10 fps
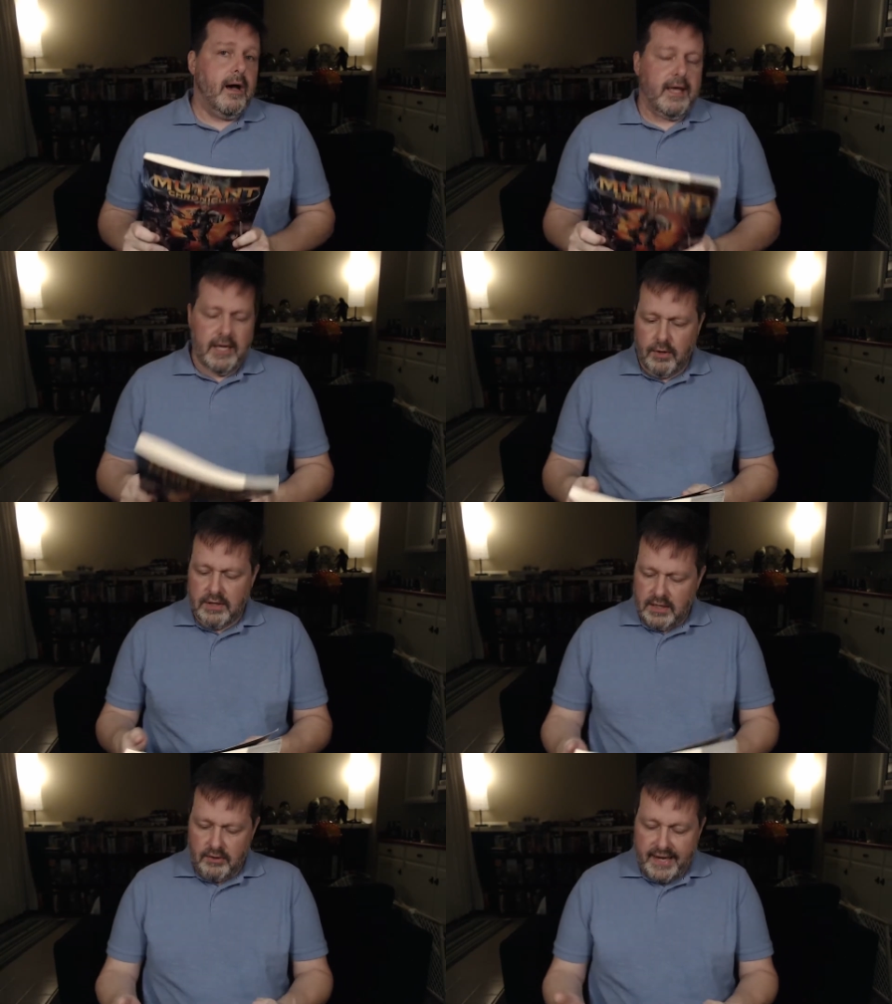Here in
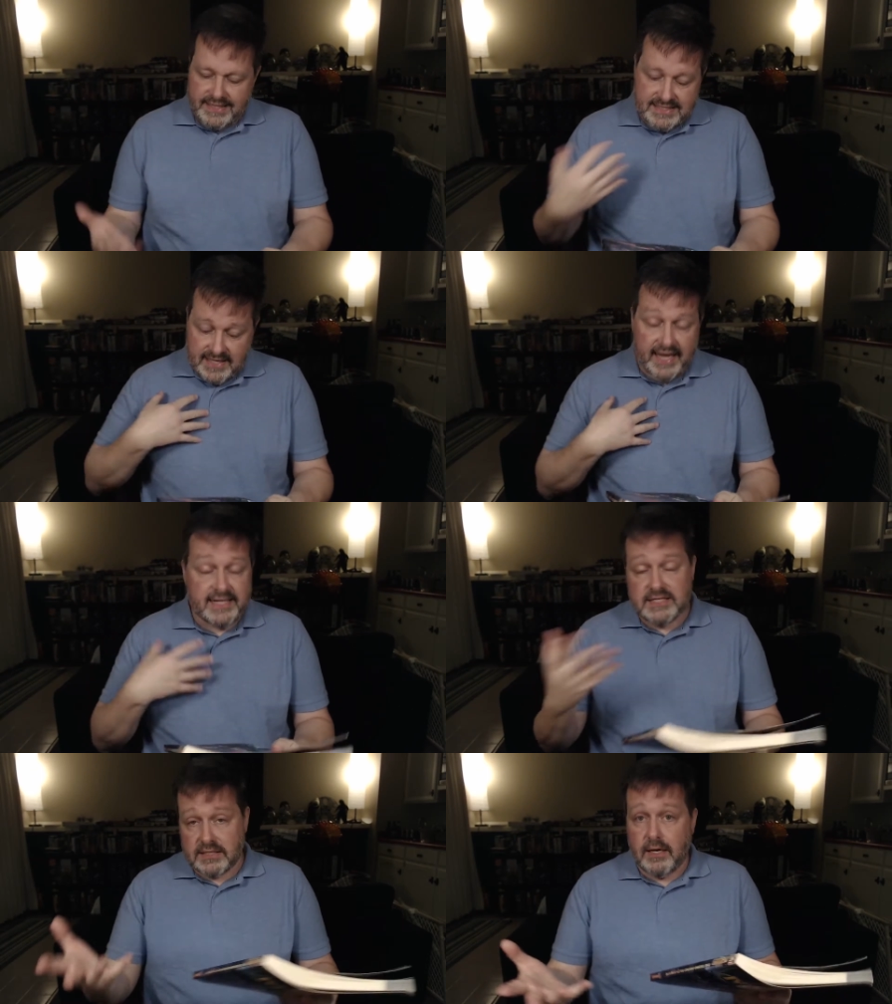the United
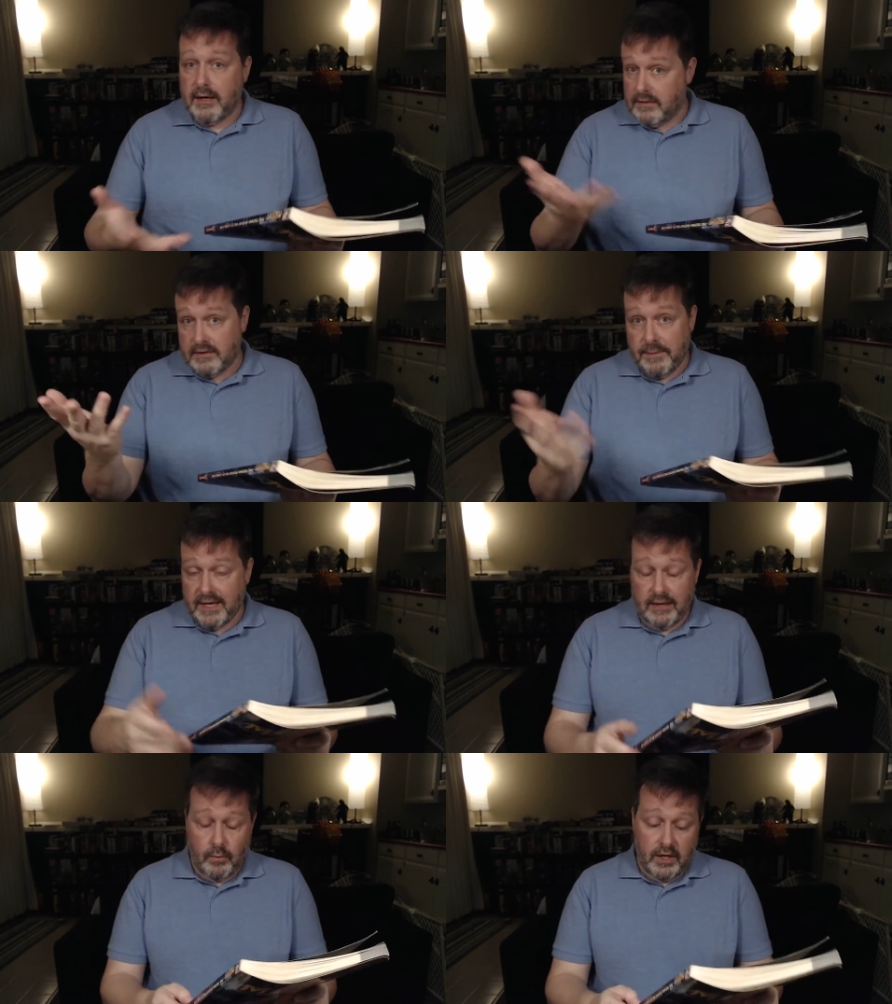States,
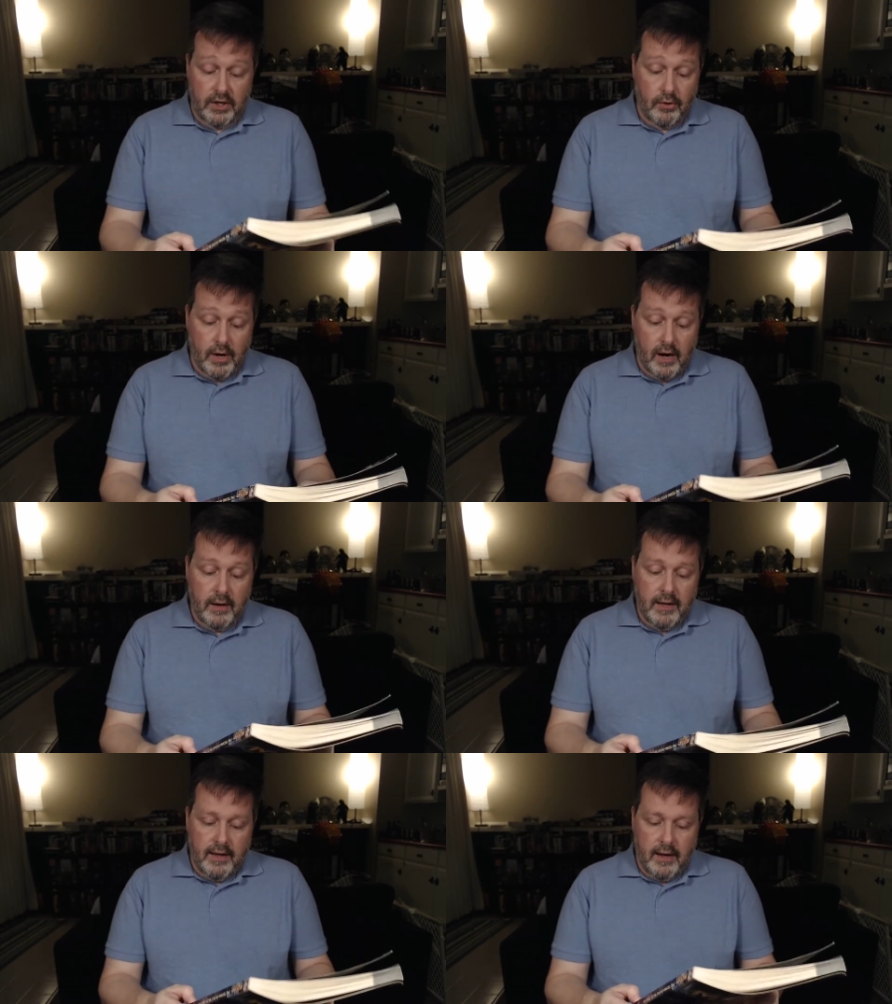depending on where you are,
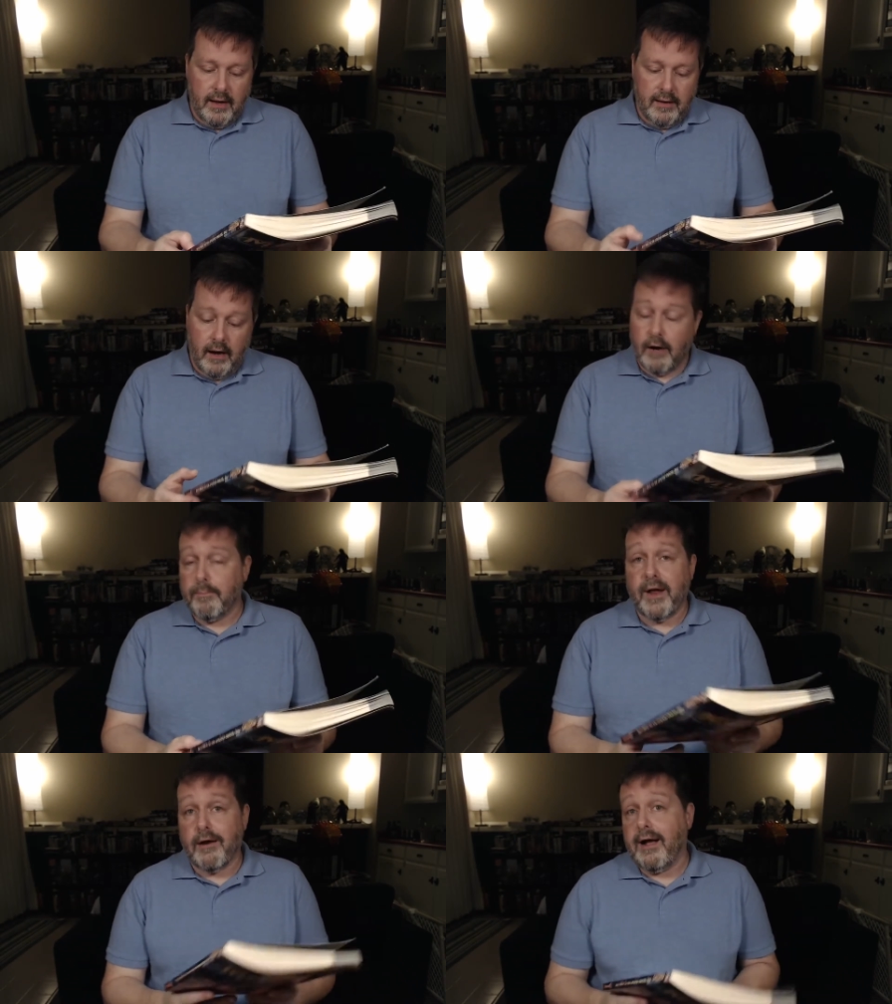
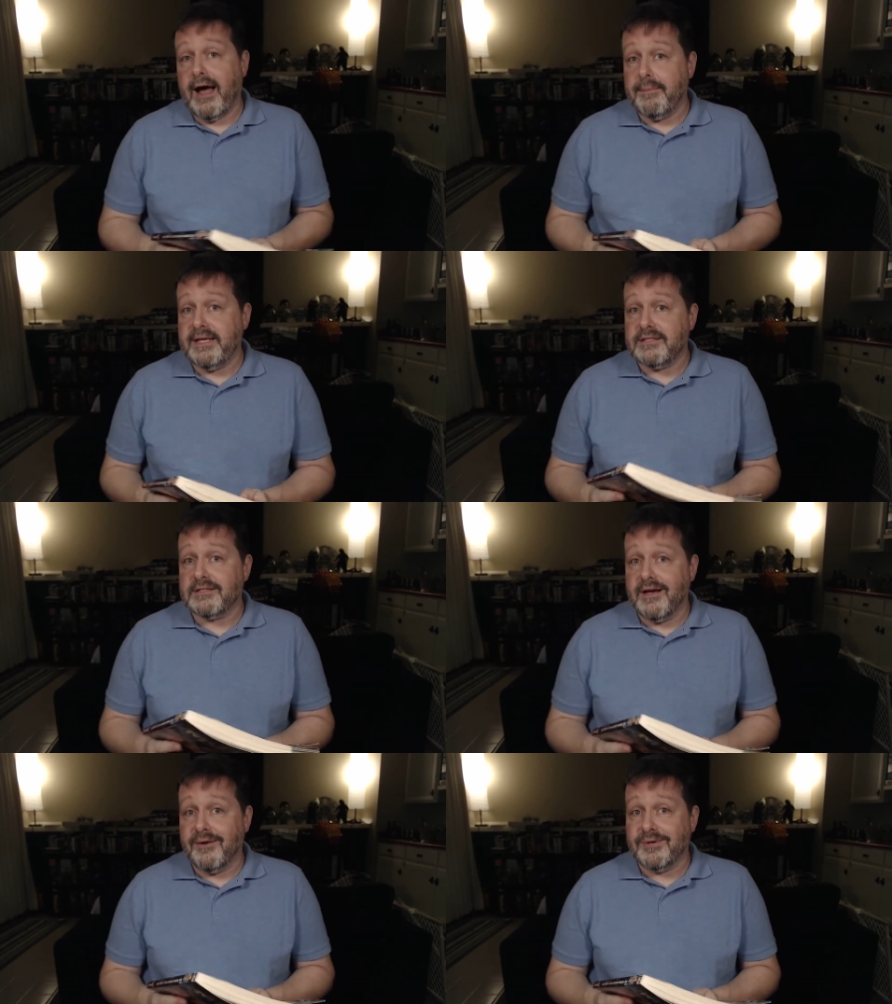Heartbreaker Hobbies
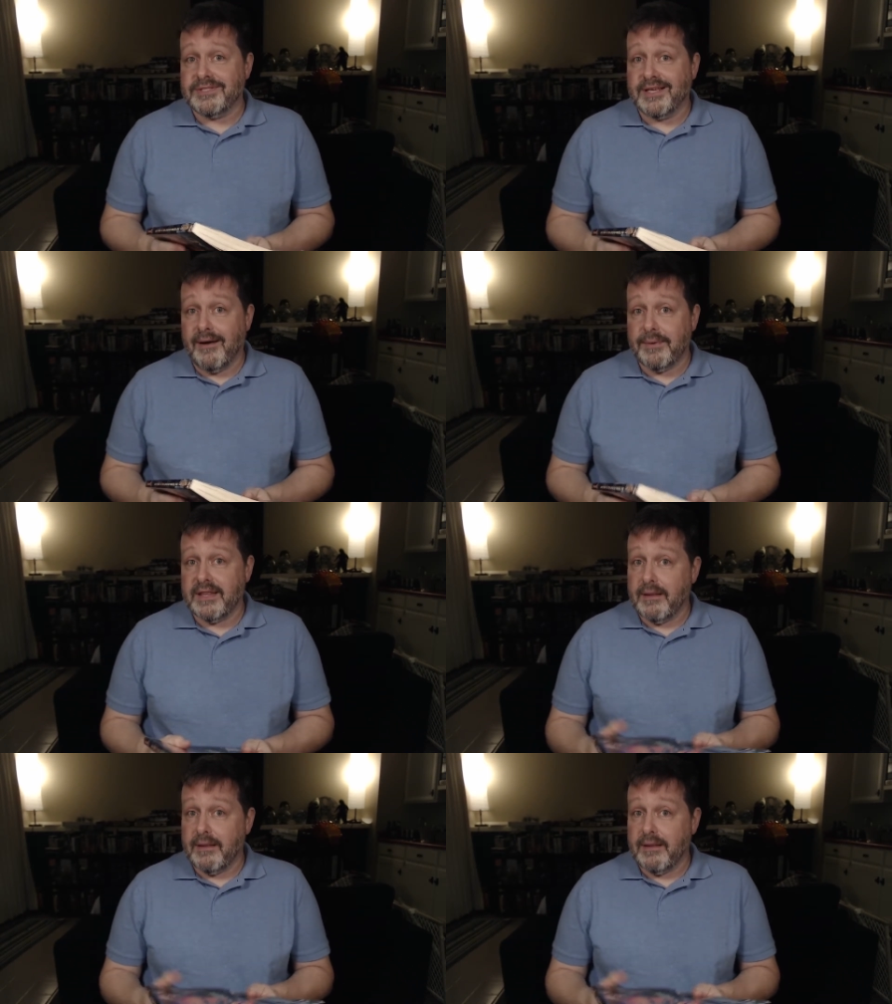was the company that